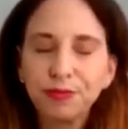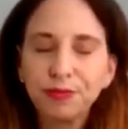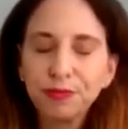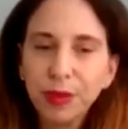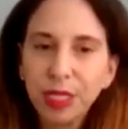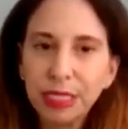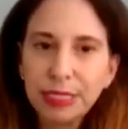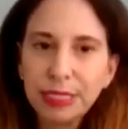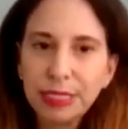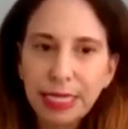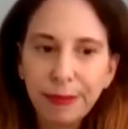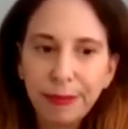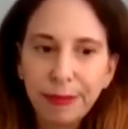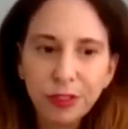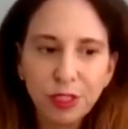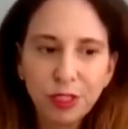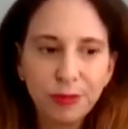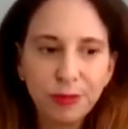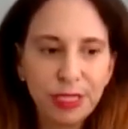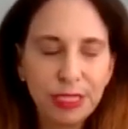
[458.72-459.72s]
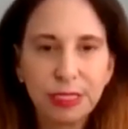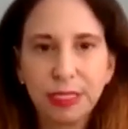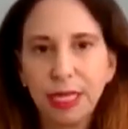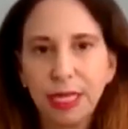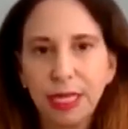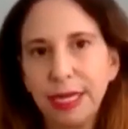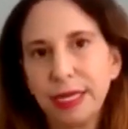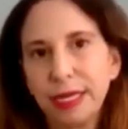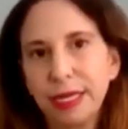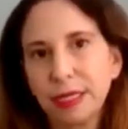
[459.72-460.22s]
establishments
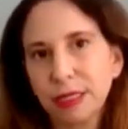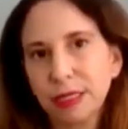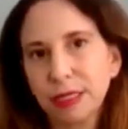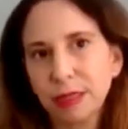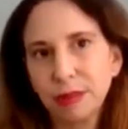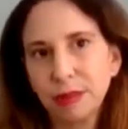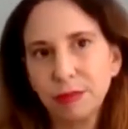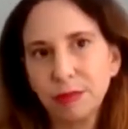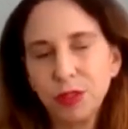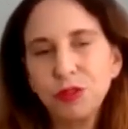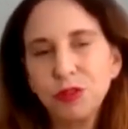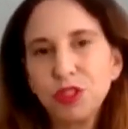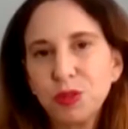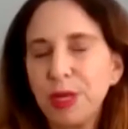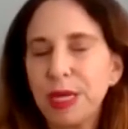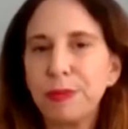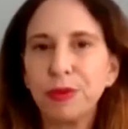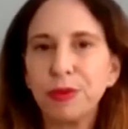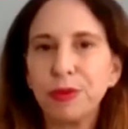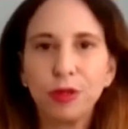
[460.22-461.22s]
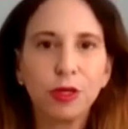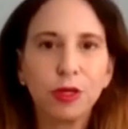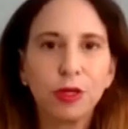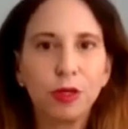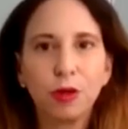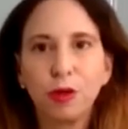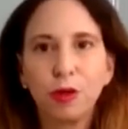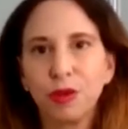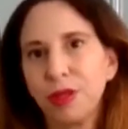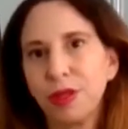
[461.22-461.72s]
like the newspaper
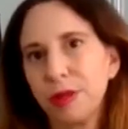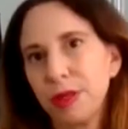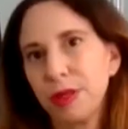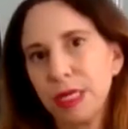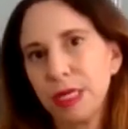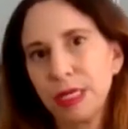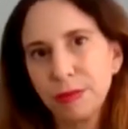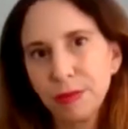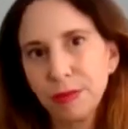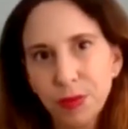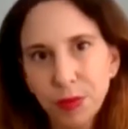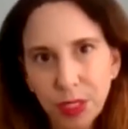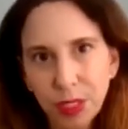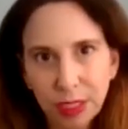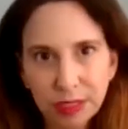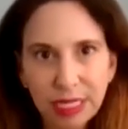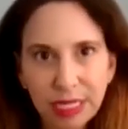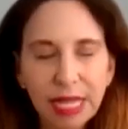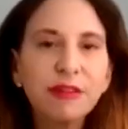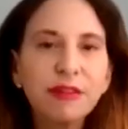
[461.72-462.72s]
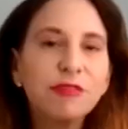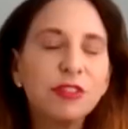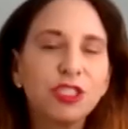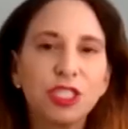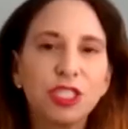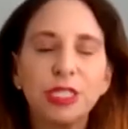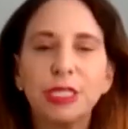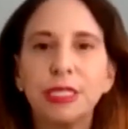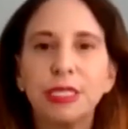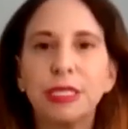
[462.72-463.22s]
or the
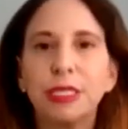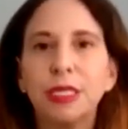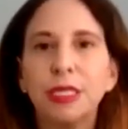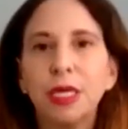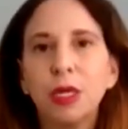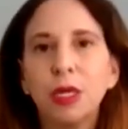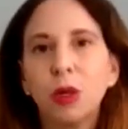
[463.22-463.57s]
television,